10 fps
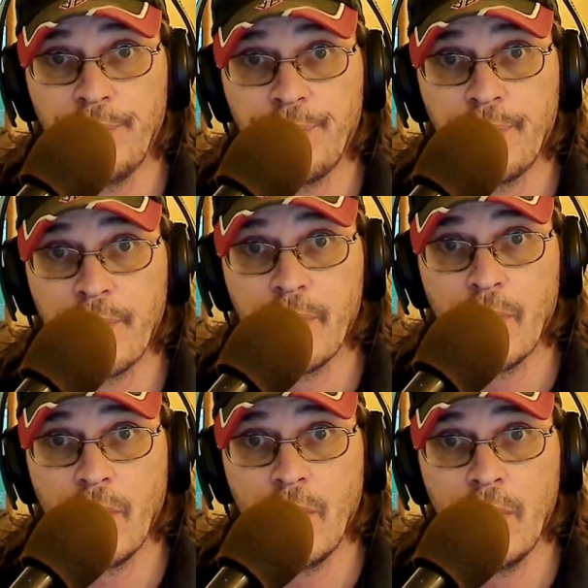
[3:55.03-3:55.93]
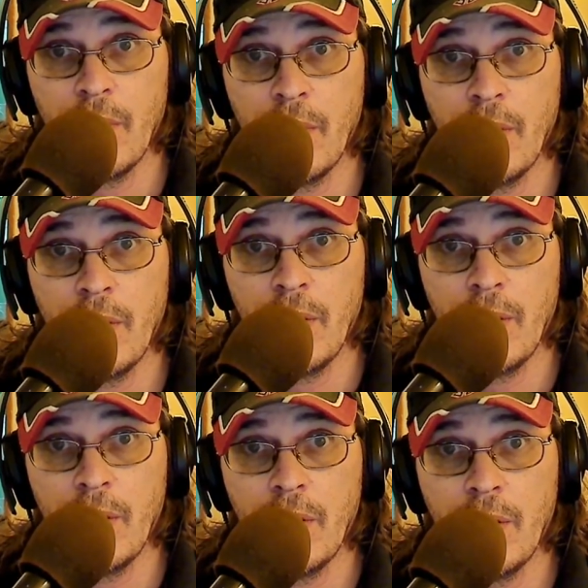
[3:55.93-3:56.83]

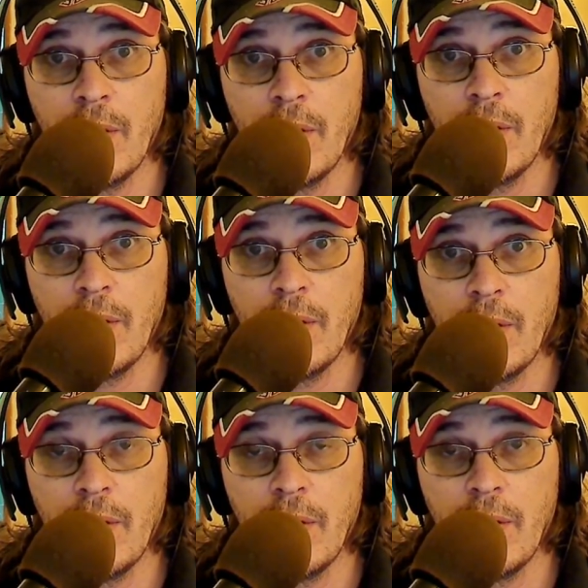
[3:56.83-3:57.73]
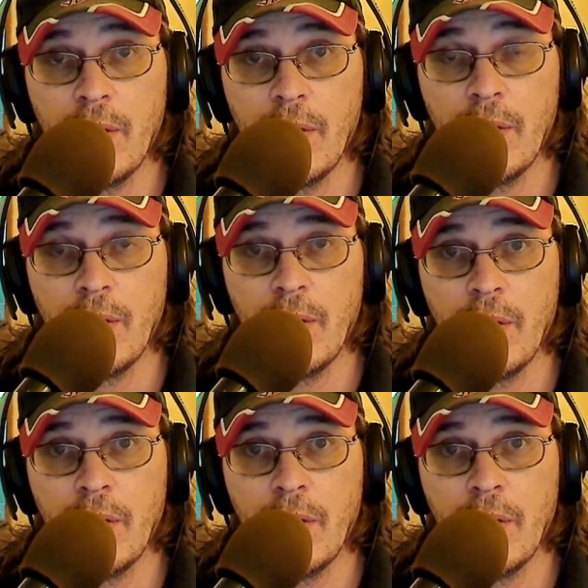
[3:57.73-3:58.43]
(silence)